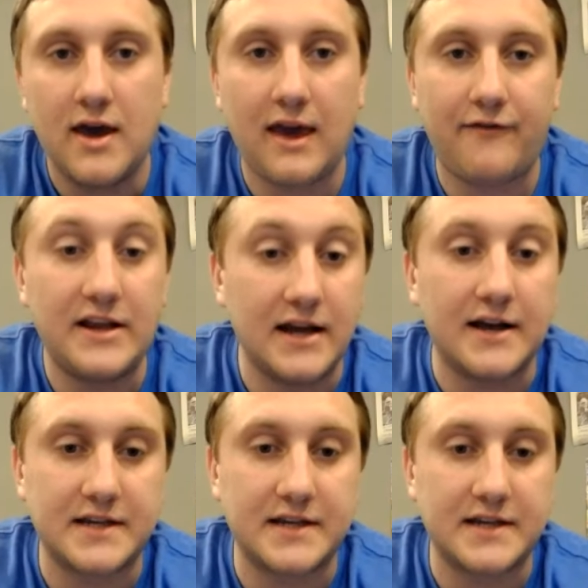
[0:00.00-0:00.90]
if he
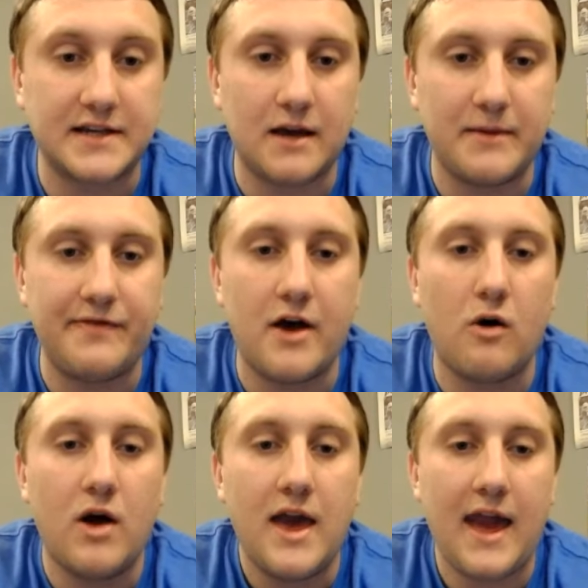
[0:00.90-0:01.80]
does come in, though.
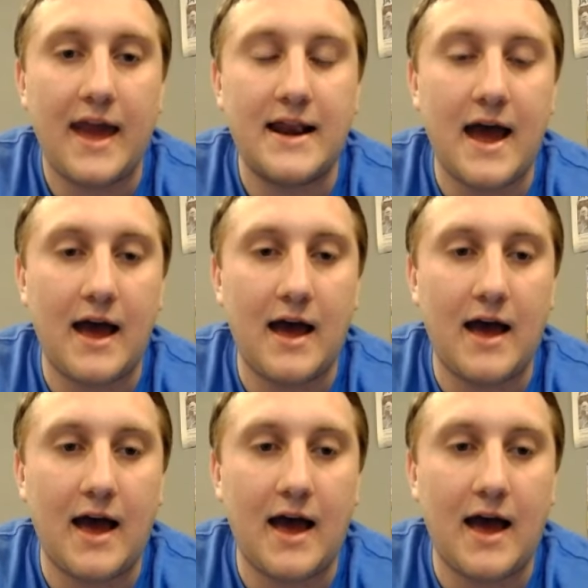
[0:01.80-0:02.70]
And
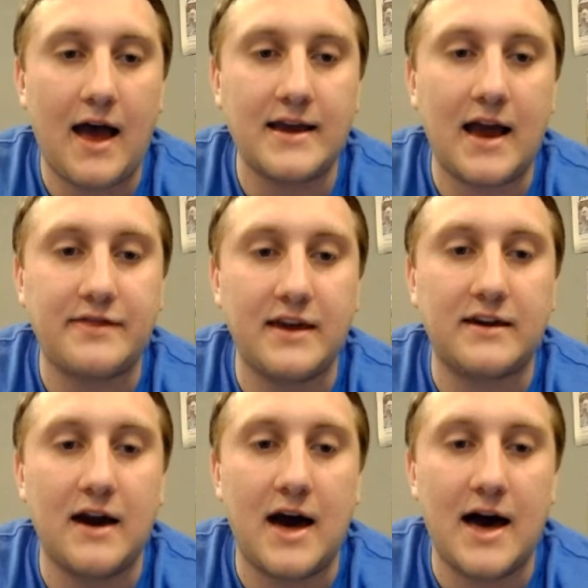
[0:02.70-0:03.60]
I think,
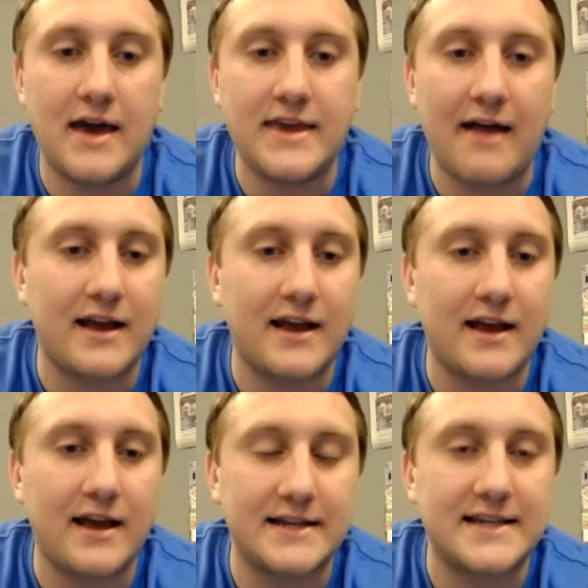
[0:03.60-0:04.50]
like I
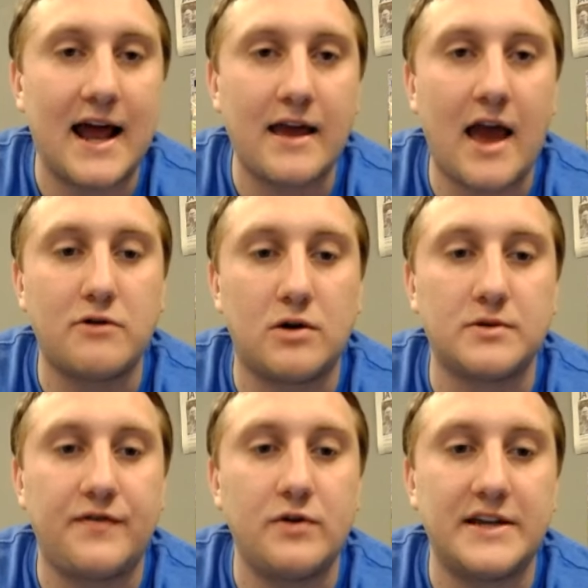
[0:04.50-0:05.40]
said, I would
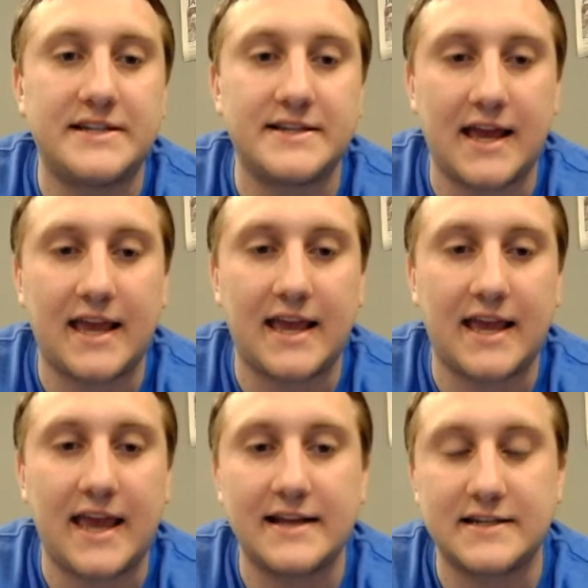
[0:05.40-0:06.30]
almost view this as like
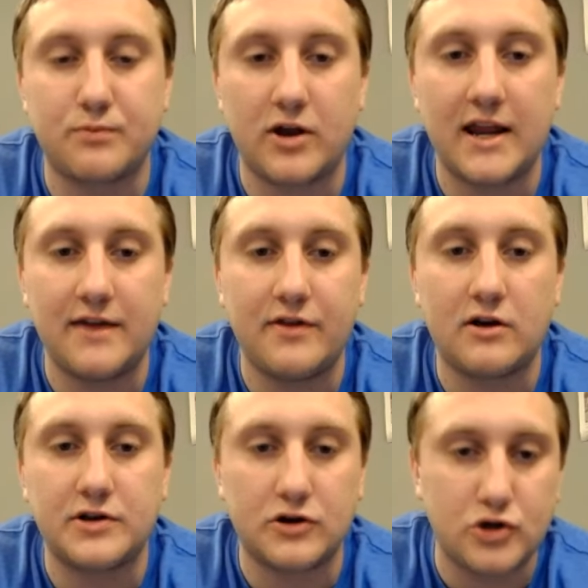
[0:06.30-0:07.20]
Kansas bringing in
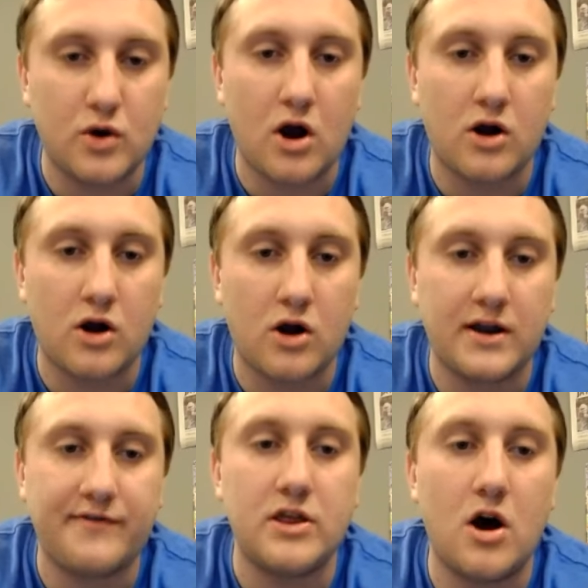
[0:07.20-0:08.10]
their two guard,
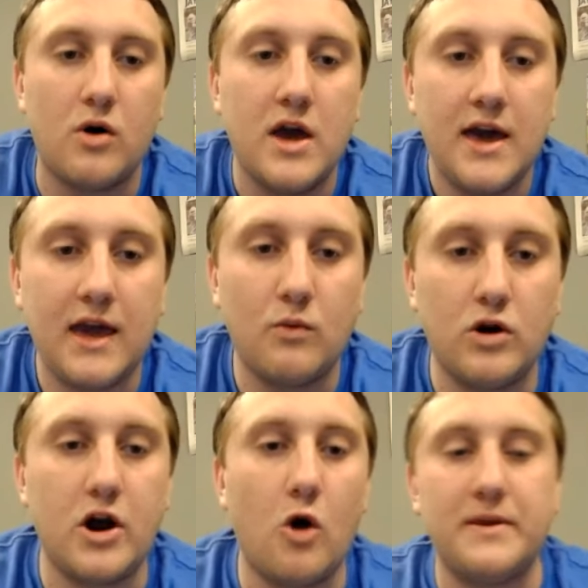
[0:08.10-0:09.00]
even though it
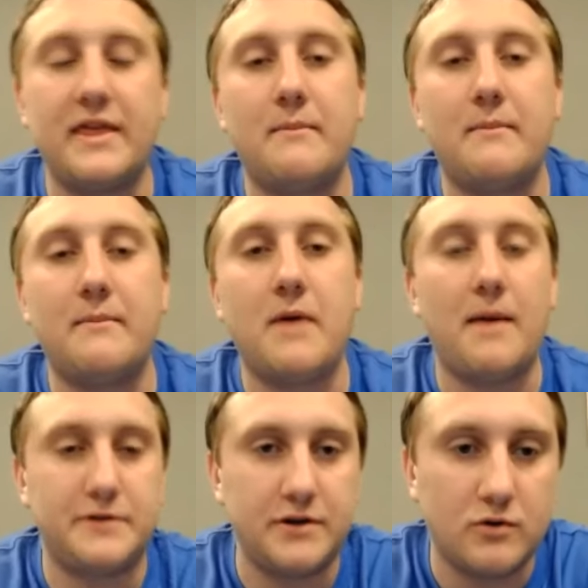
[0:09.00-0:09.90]
would open them up
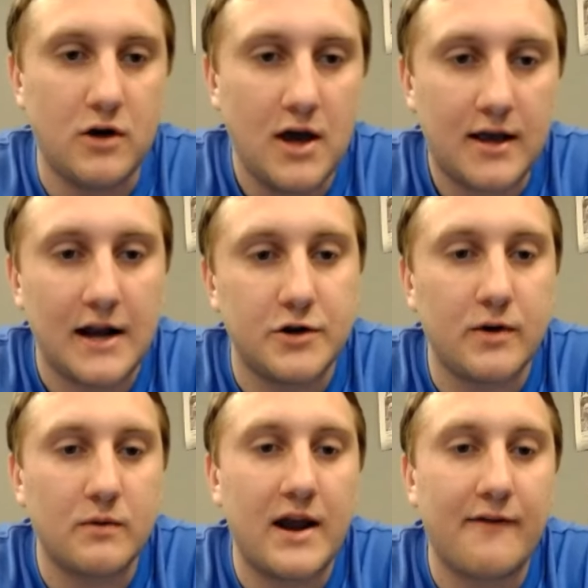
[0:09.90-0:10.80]
to kind of
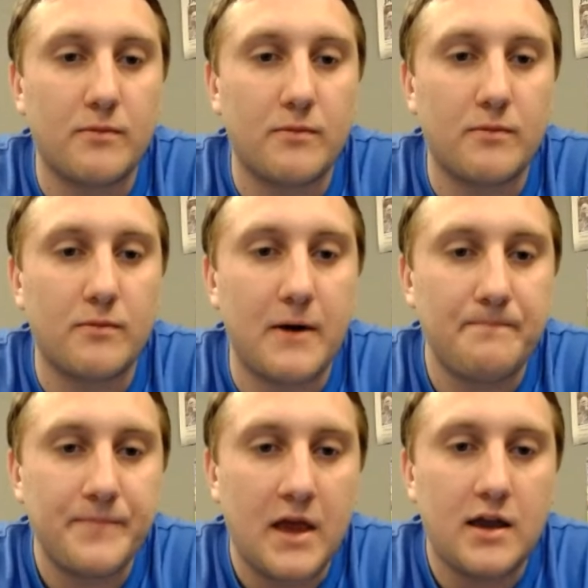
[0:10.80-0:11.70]
doing whatever. But,
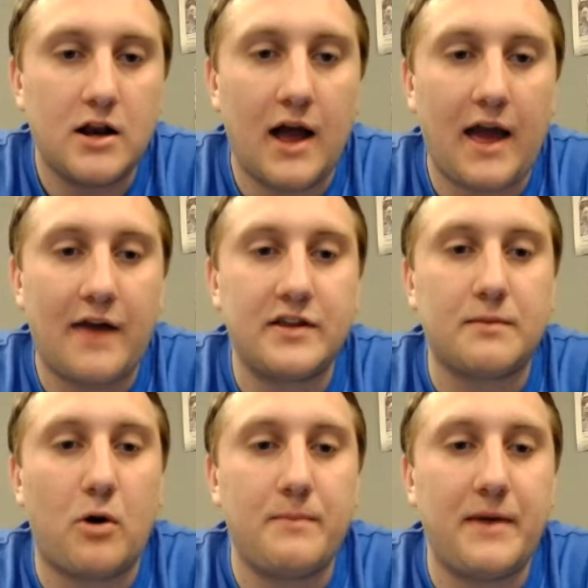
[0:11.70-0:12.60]
you know, I think
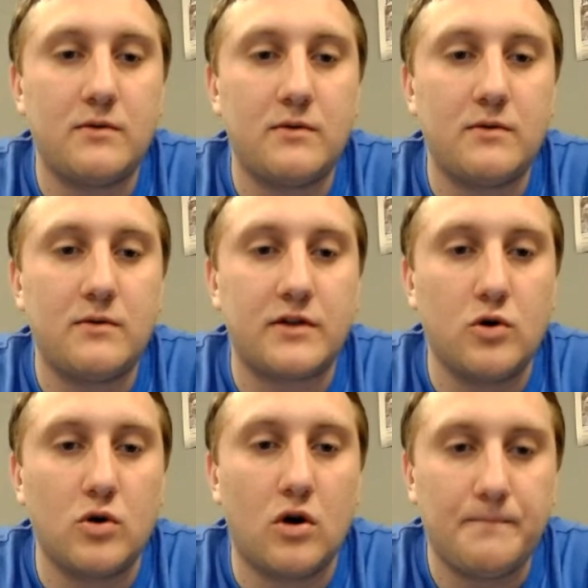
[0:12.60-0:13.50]
the point being with
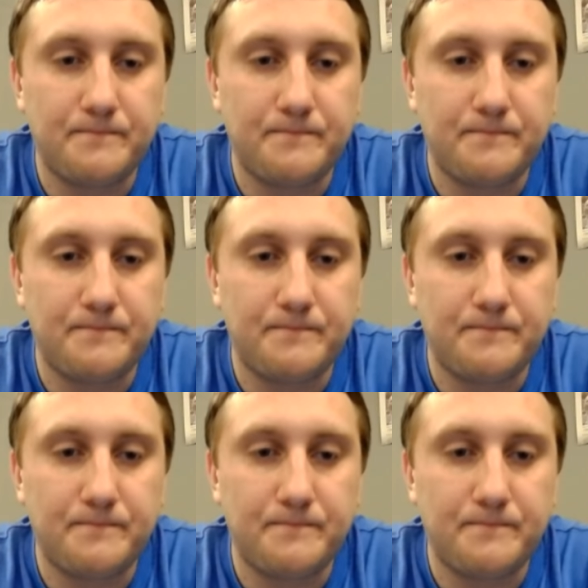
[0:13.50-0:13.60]
Kugel,